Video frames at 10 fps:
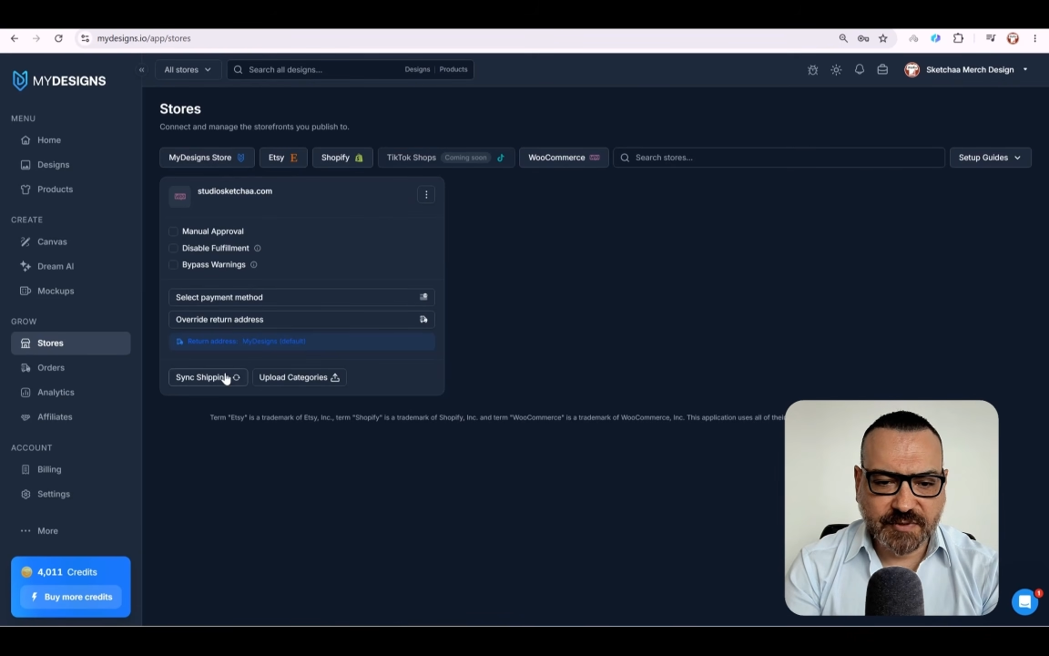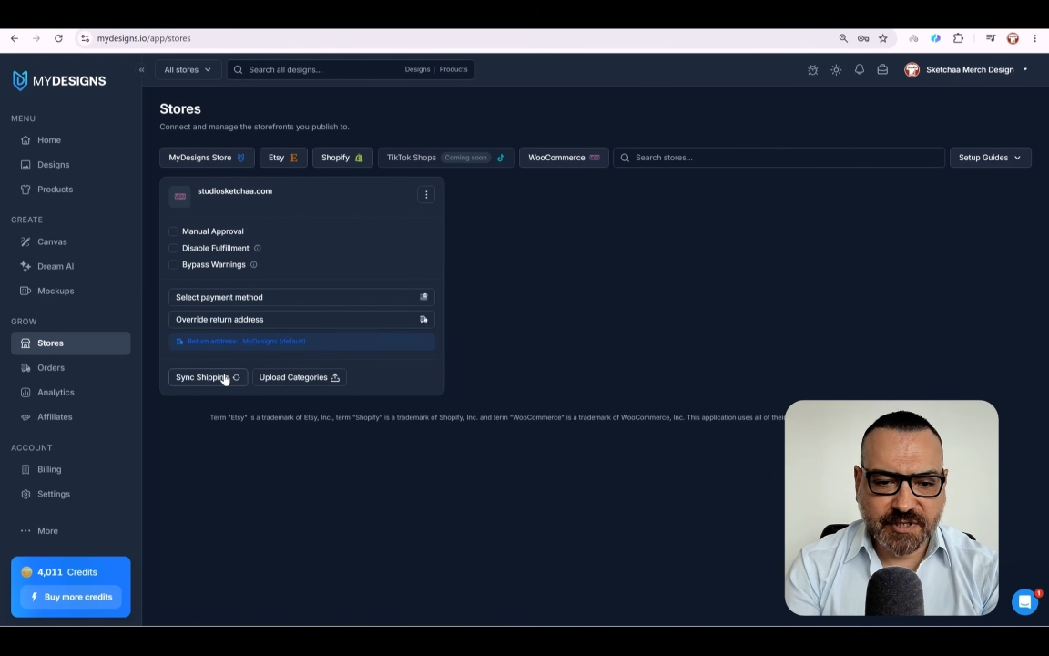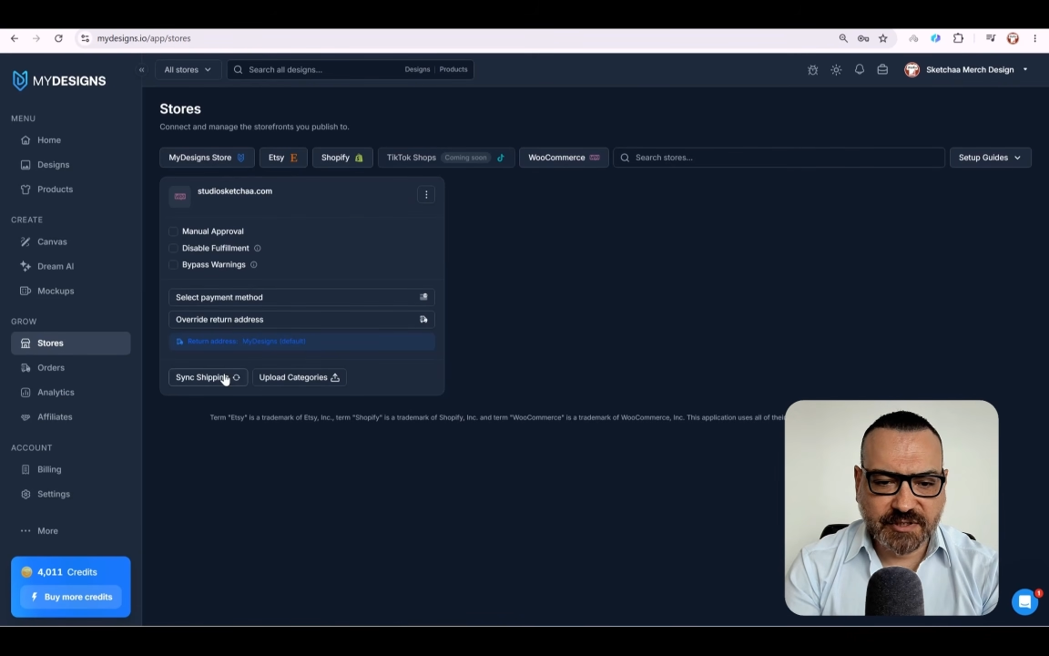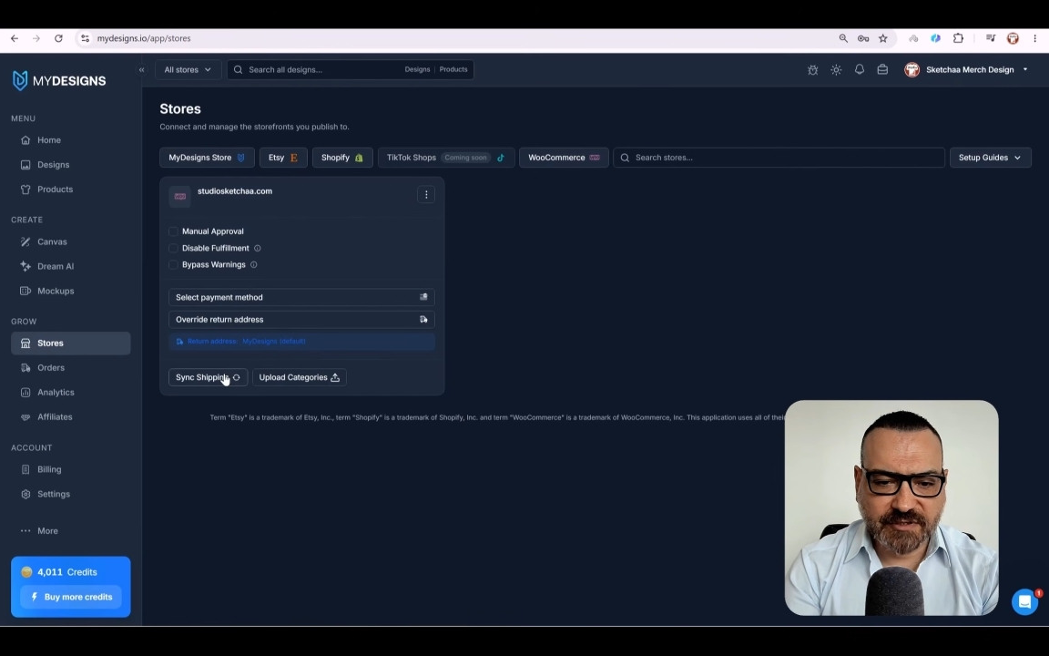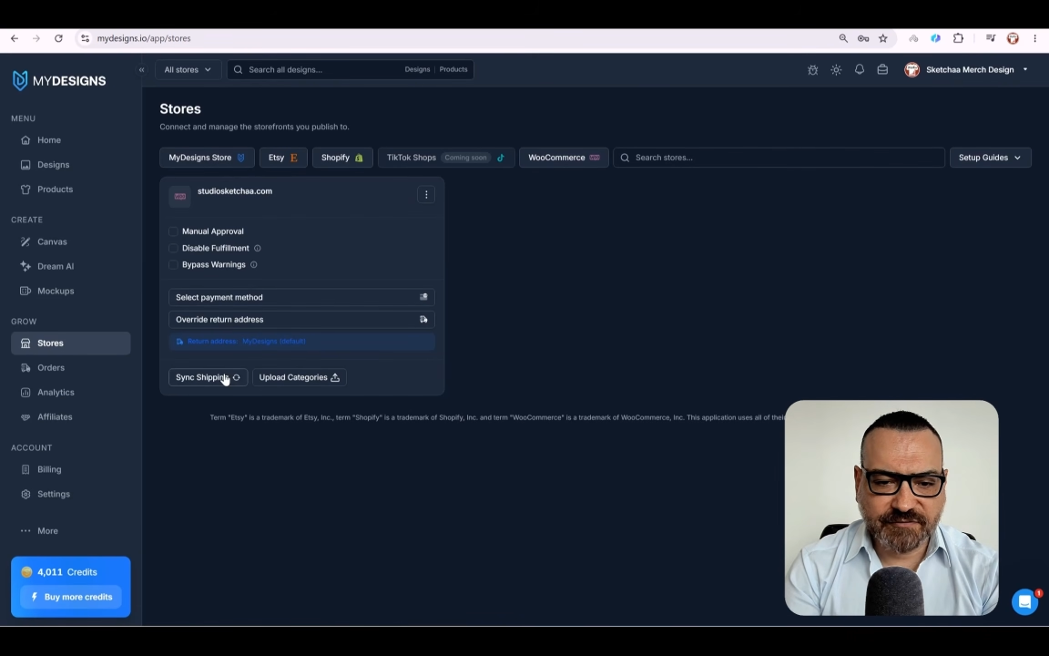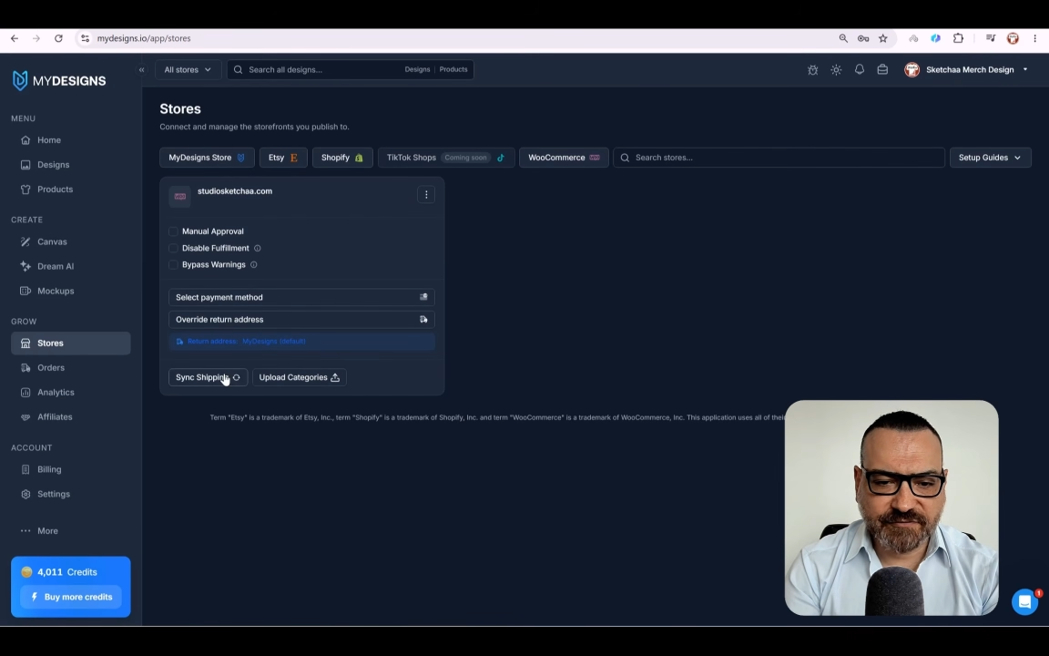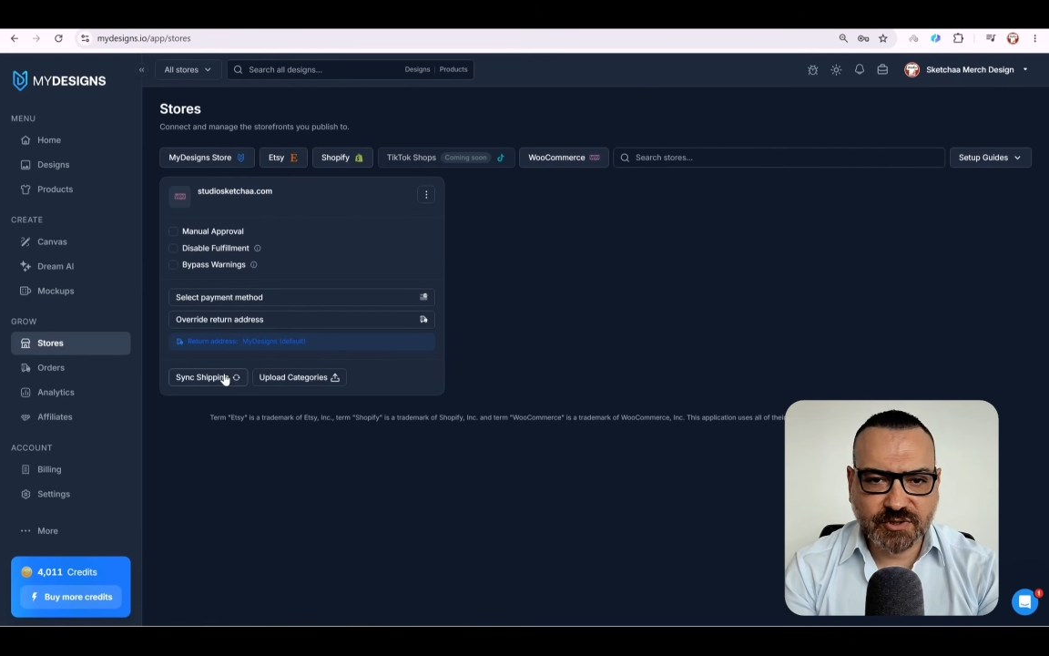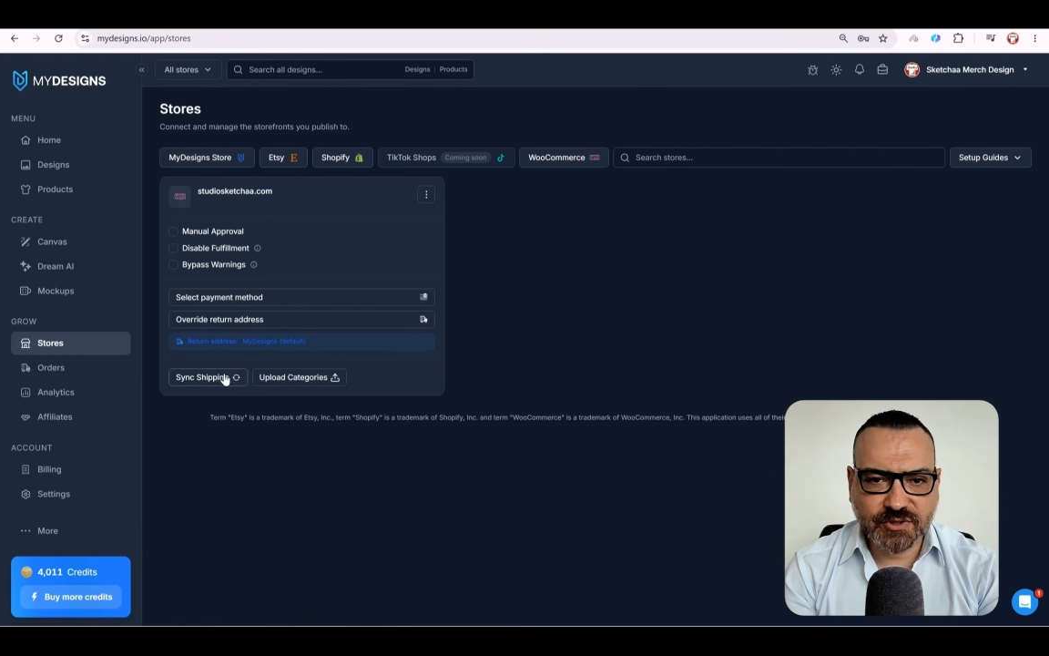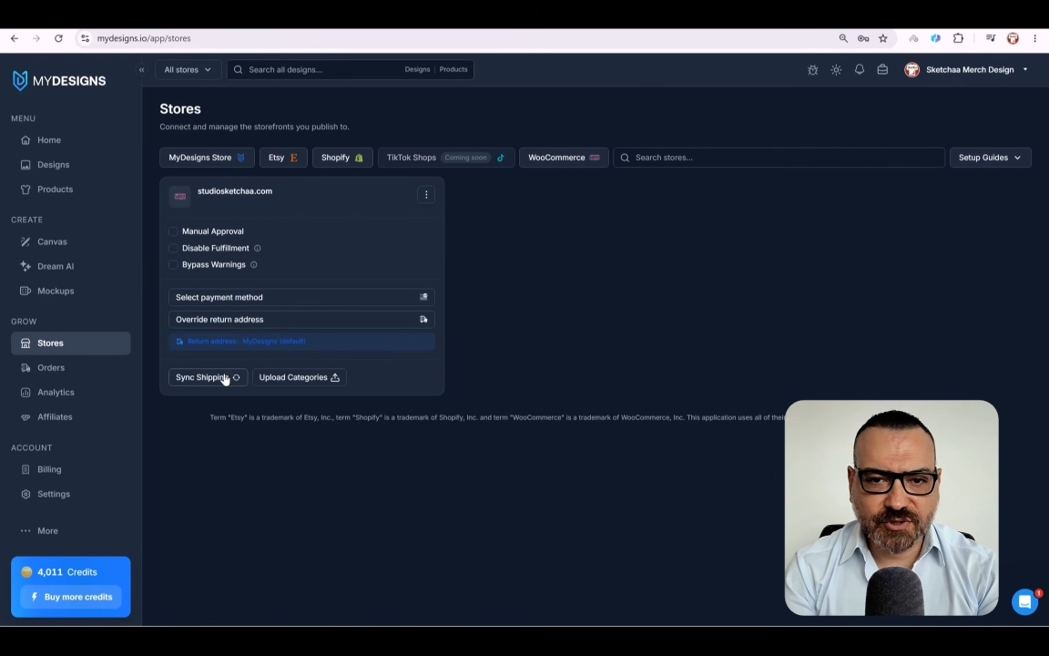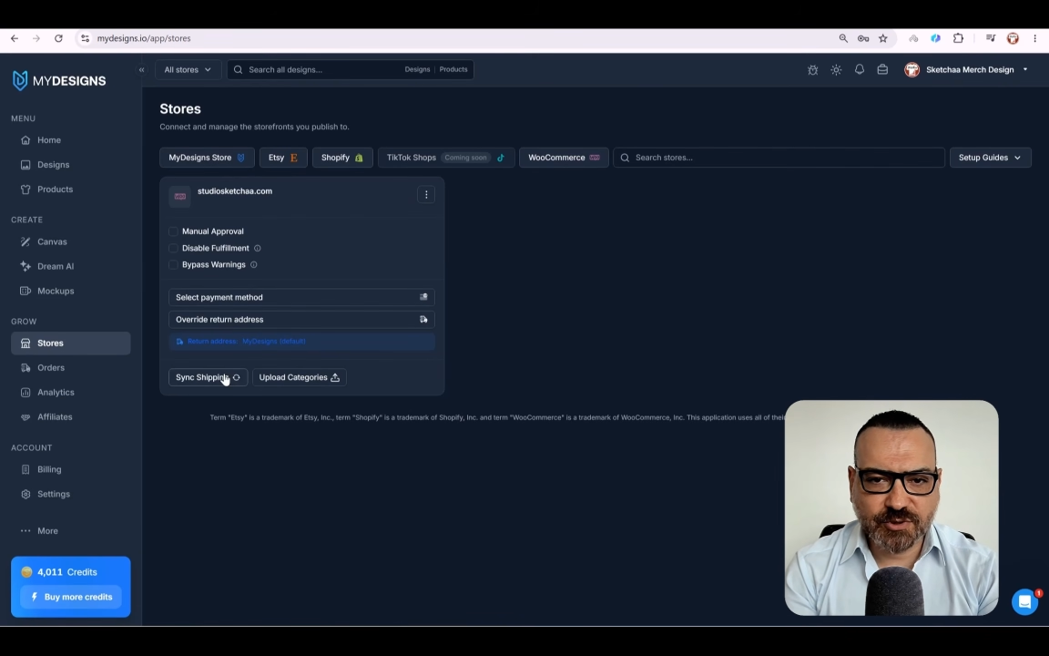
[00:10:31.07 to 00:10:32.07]
And if
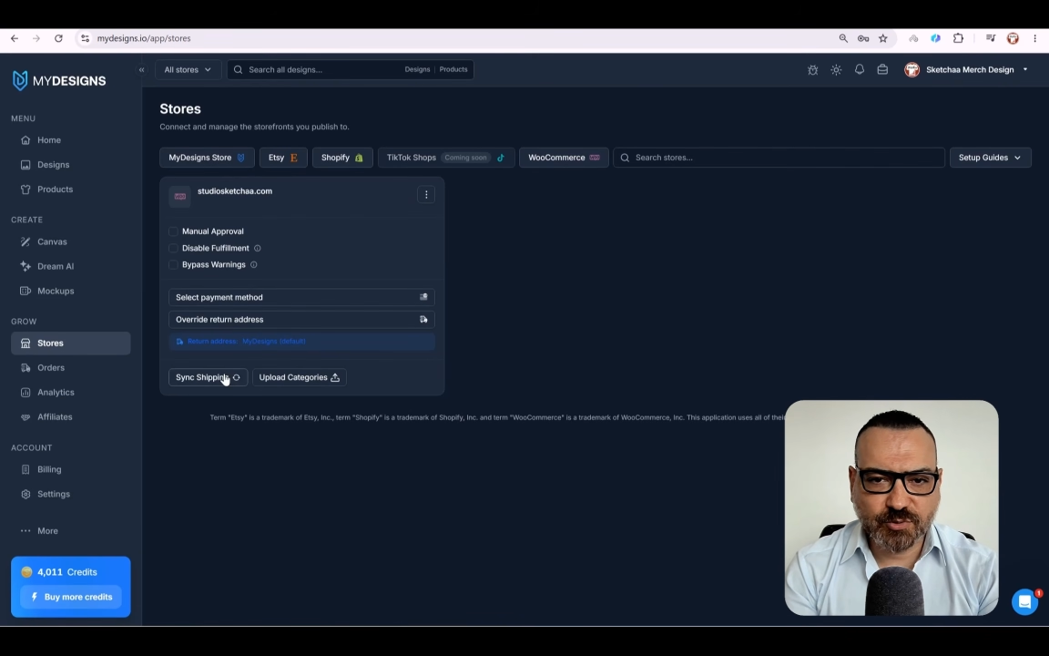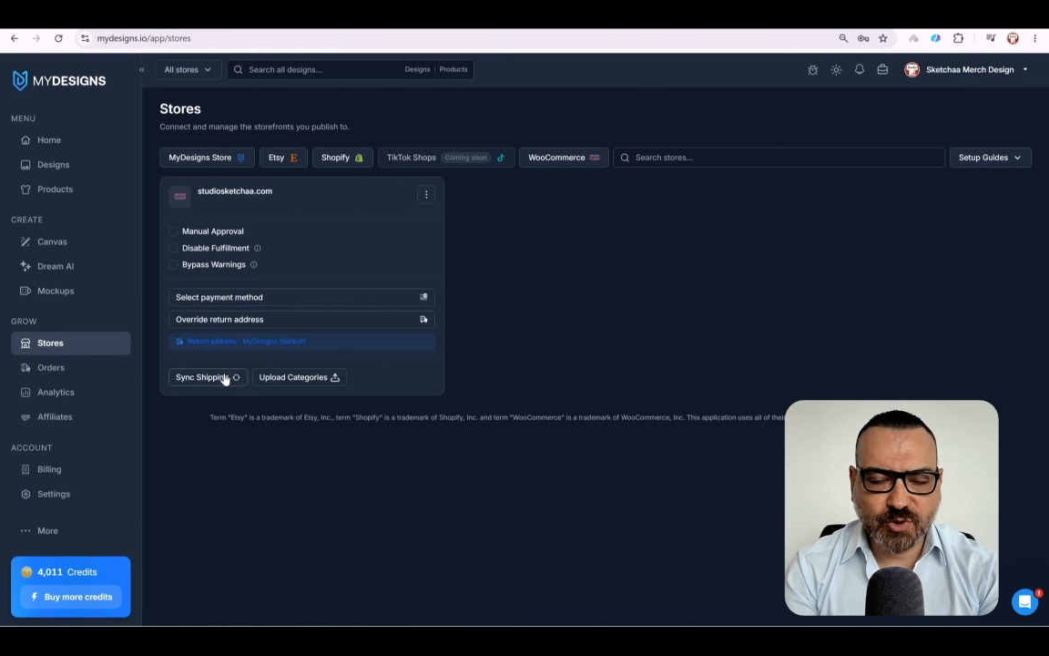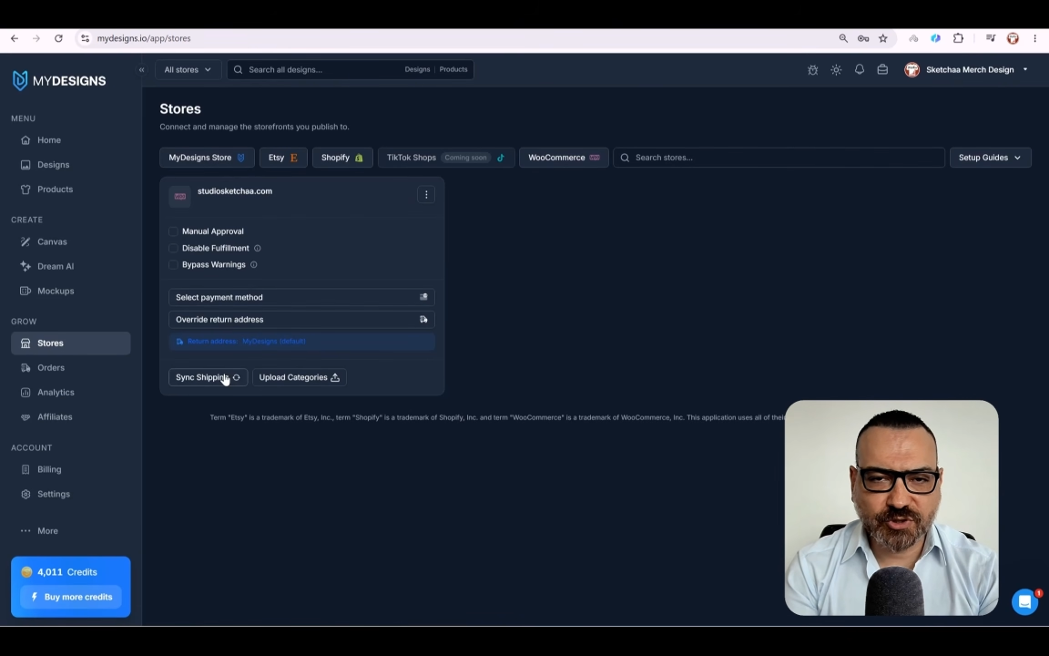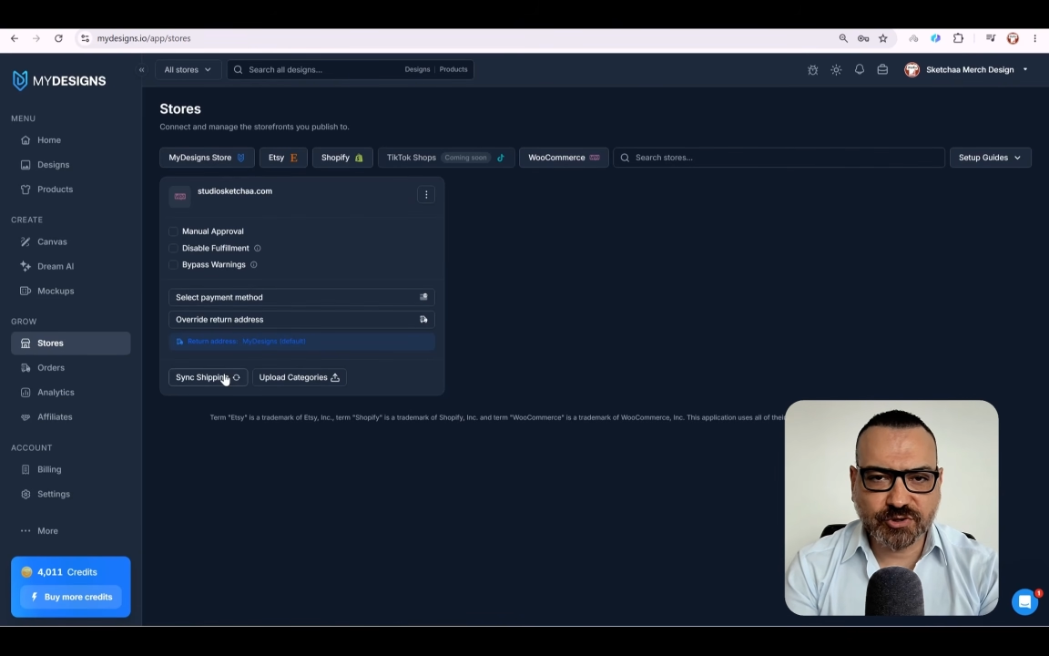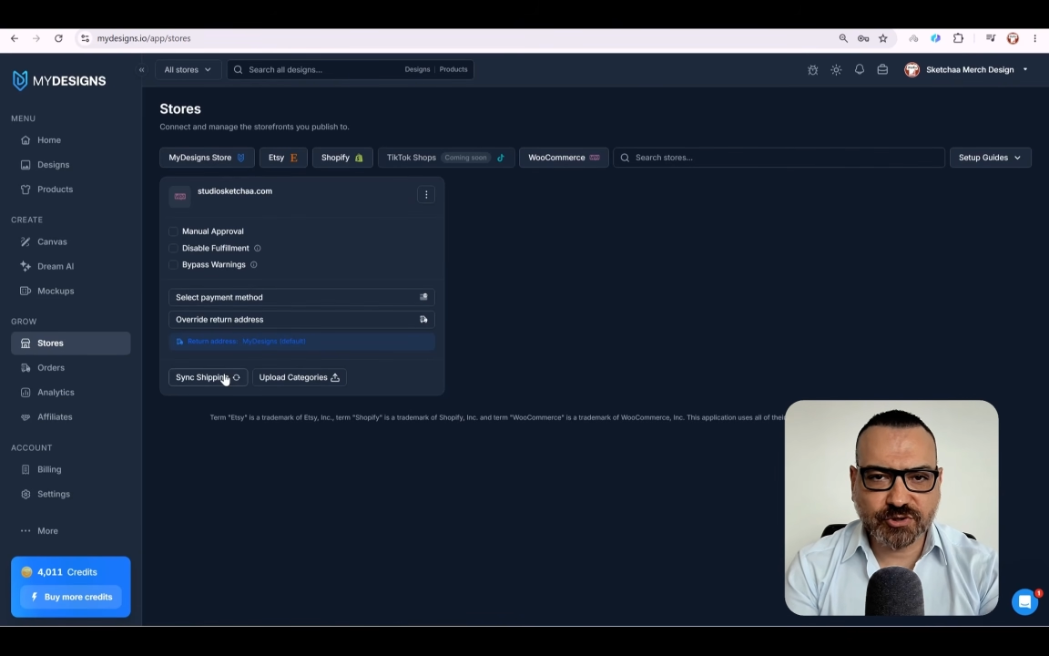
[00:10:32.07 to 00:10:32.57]
you want